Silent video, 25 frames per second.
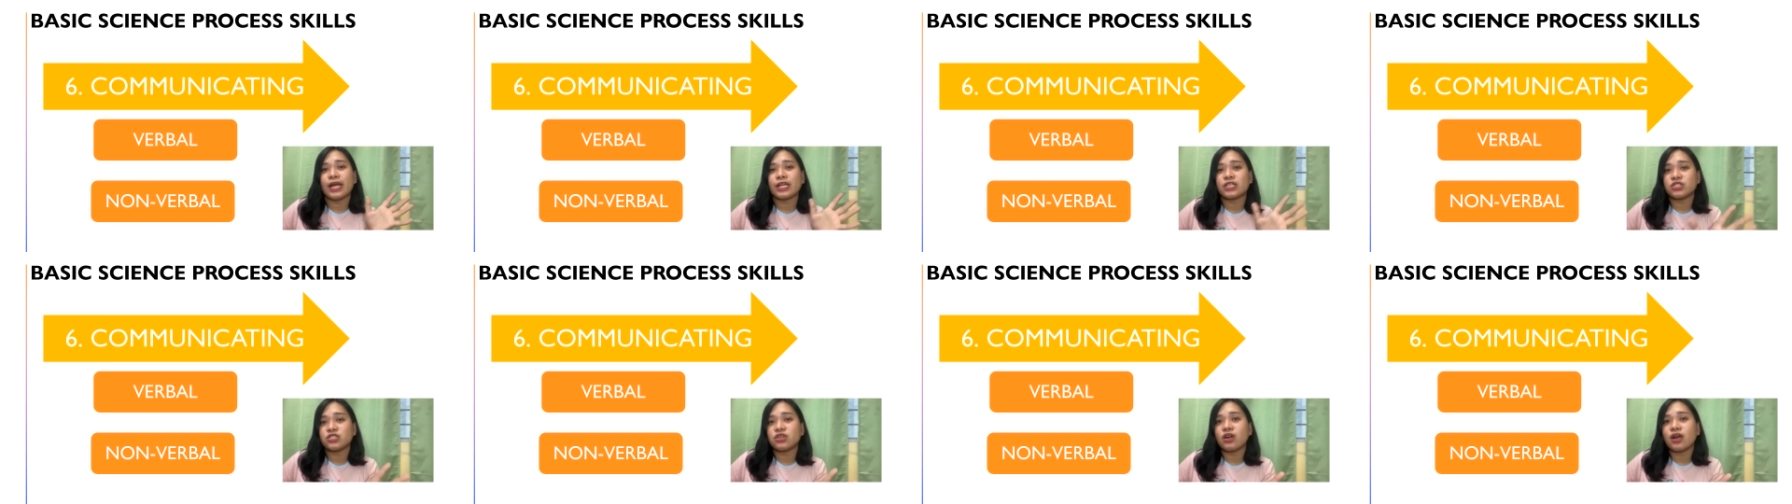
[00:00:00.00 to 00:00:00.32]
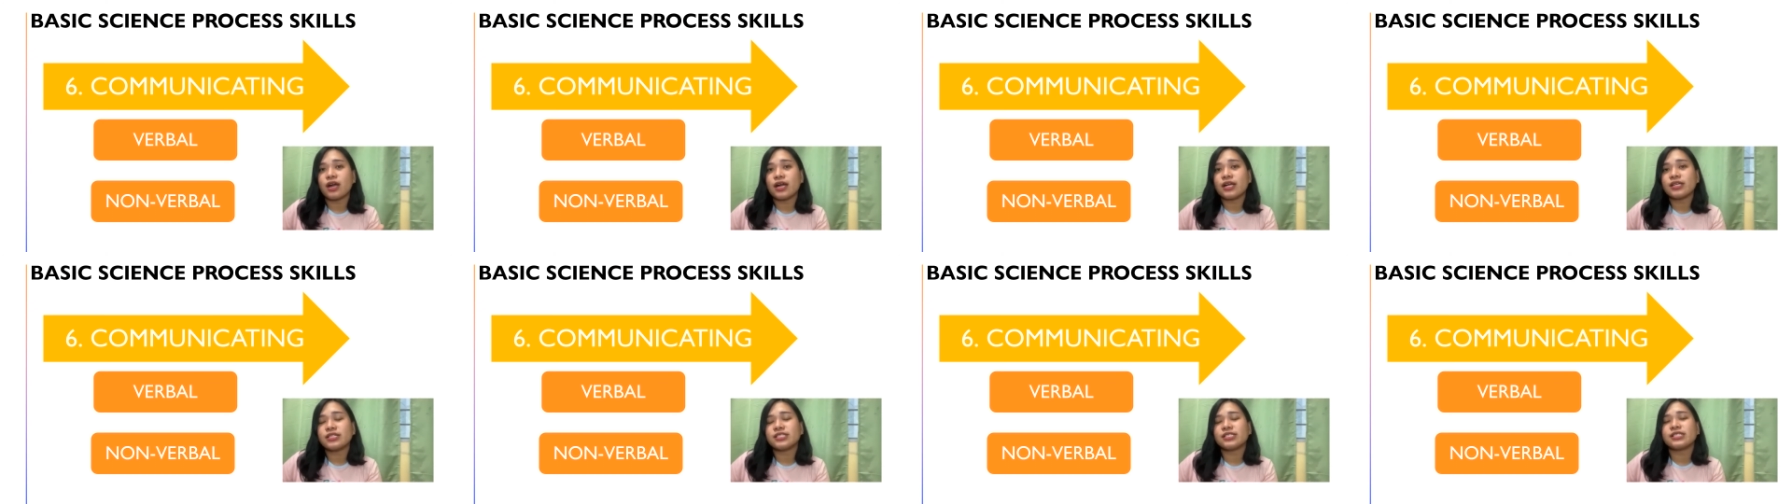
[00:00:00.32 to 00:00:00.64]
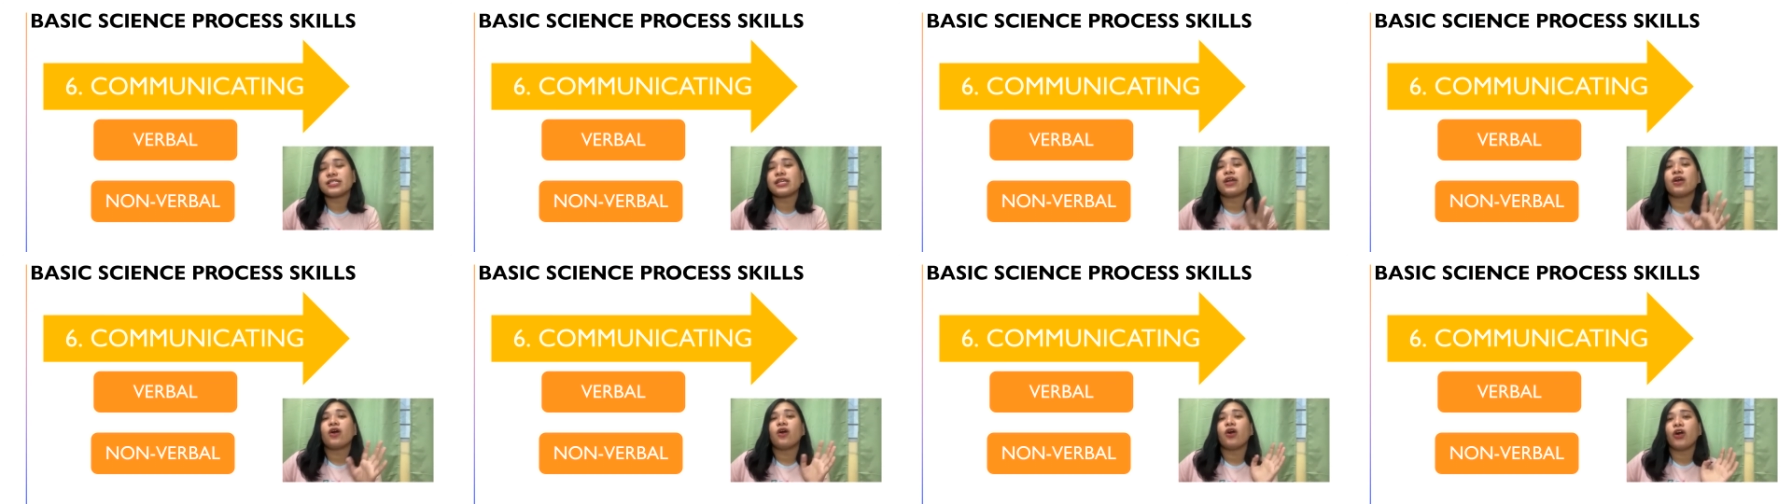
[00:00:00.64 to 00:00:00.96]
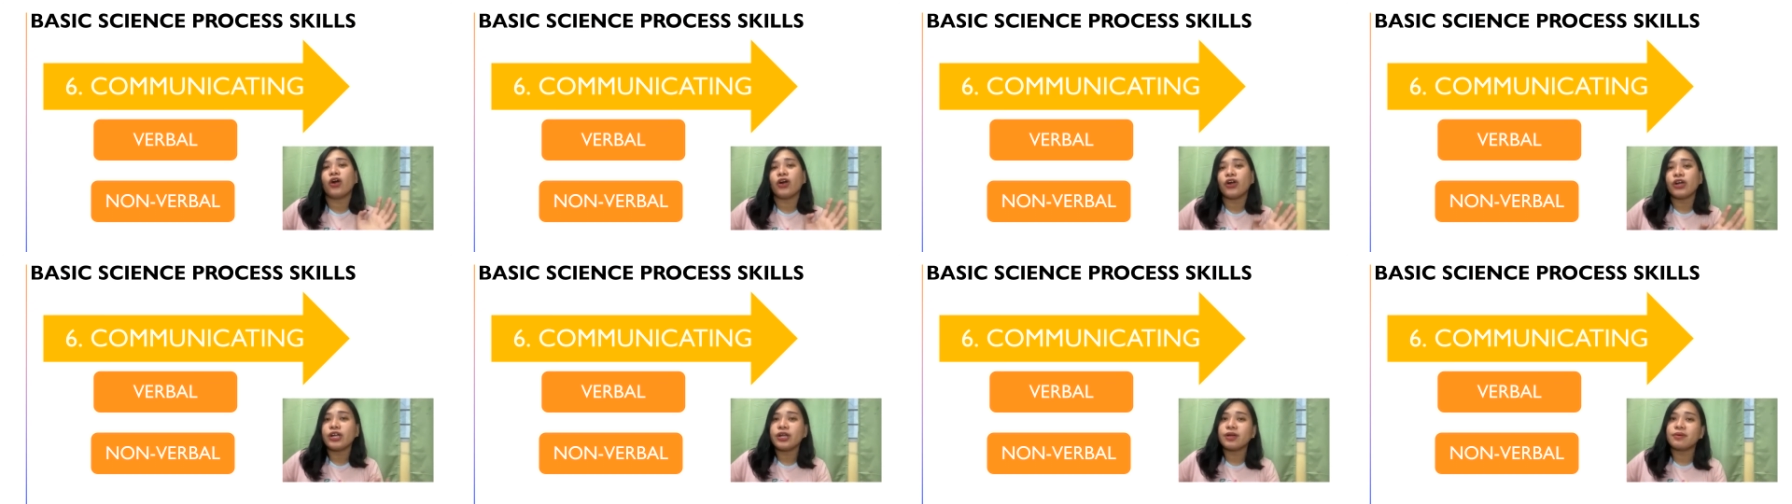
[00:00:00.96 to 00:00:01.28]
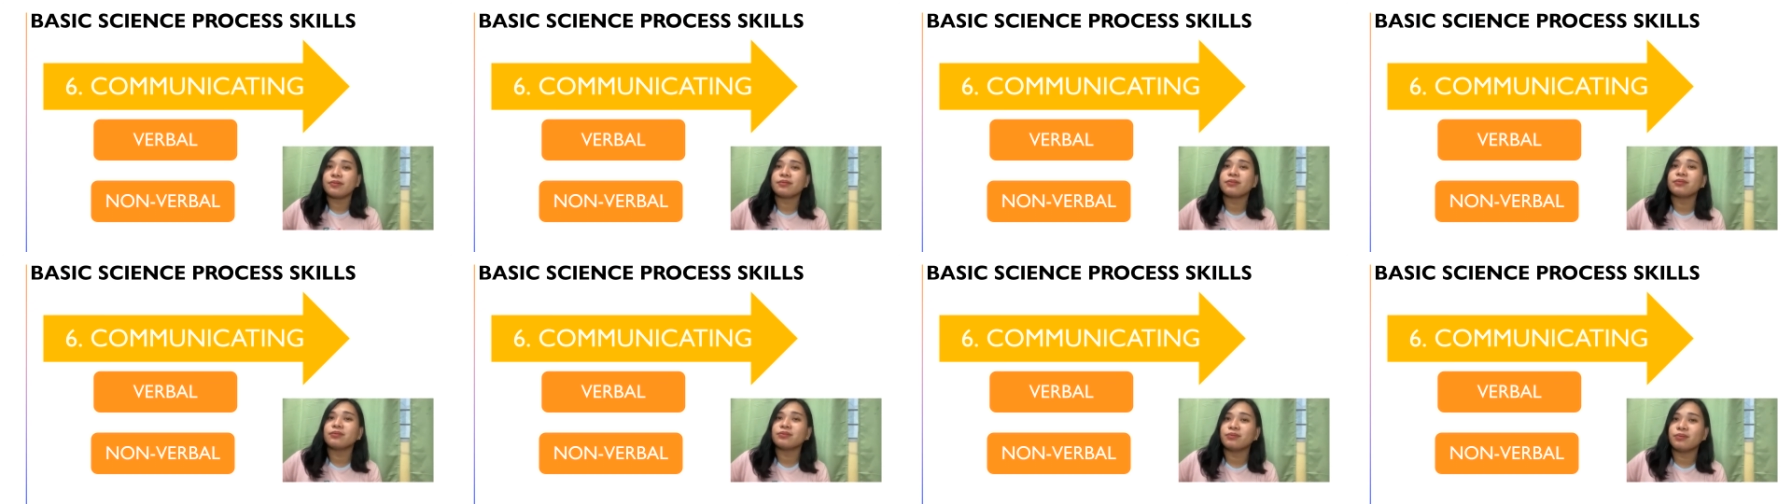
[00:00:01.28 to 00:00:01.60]
charts, or
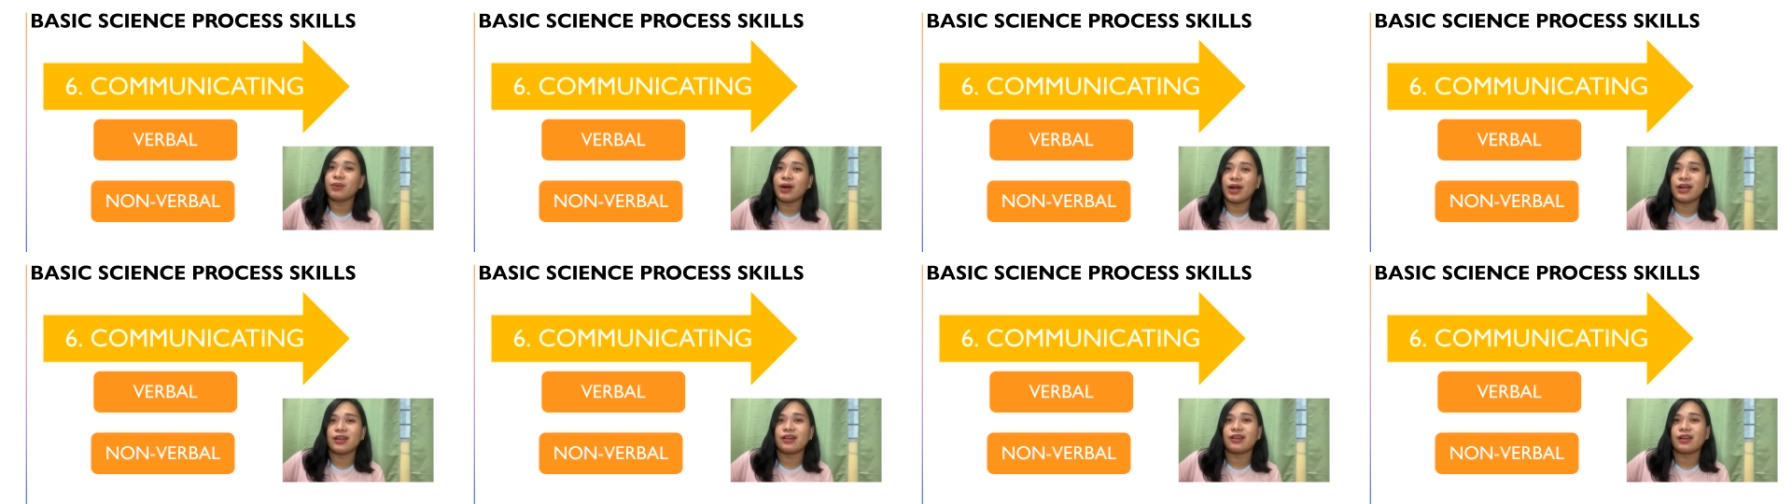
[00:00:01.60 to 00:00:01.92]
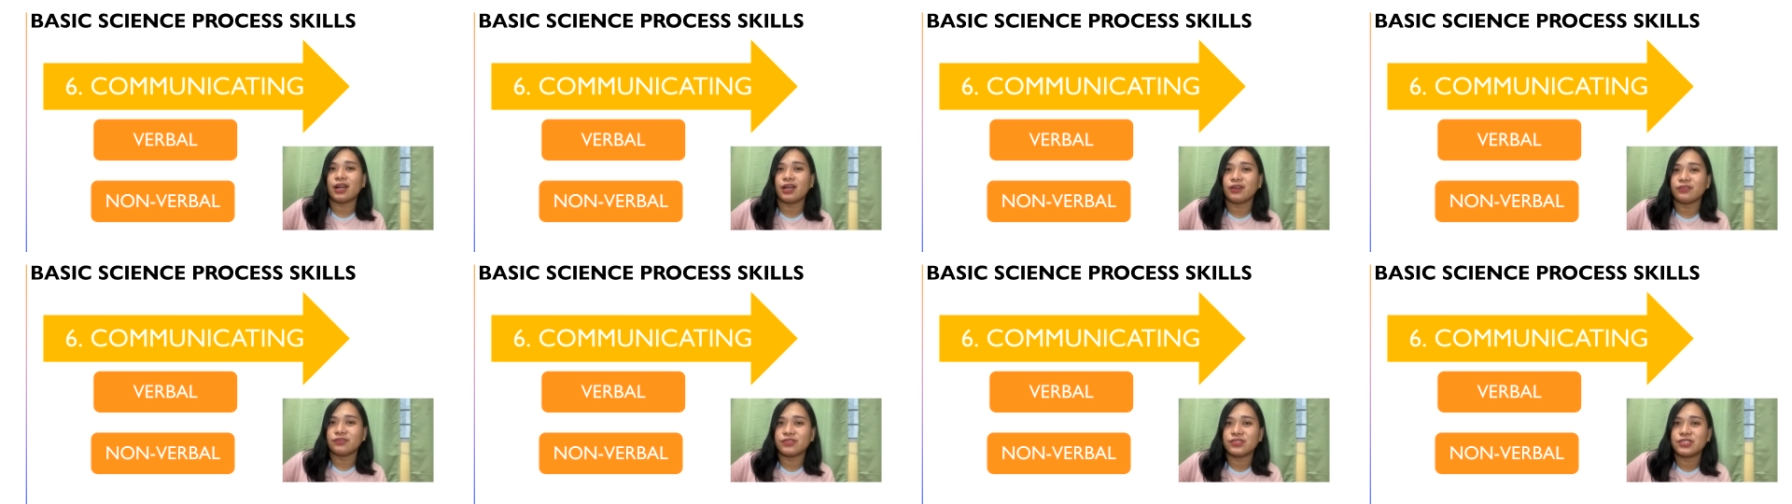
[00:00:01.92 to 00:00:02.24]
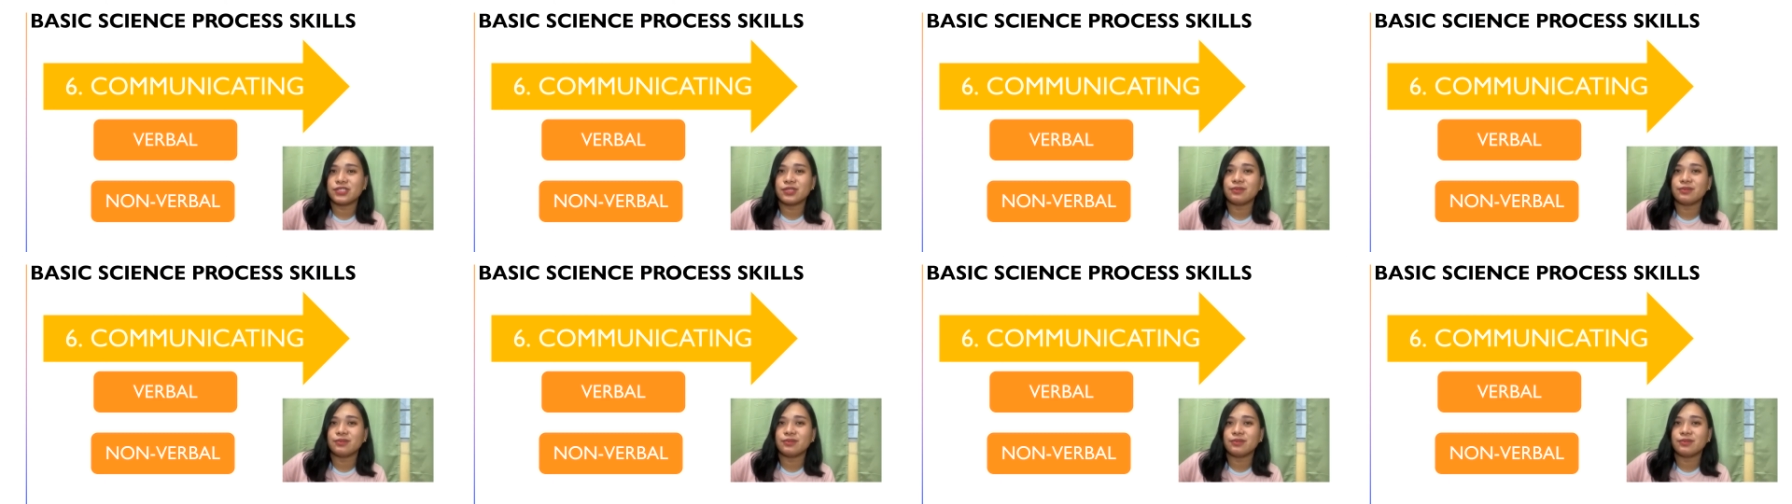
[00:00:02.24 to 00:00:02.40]
bar graphs.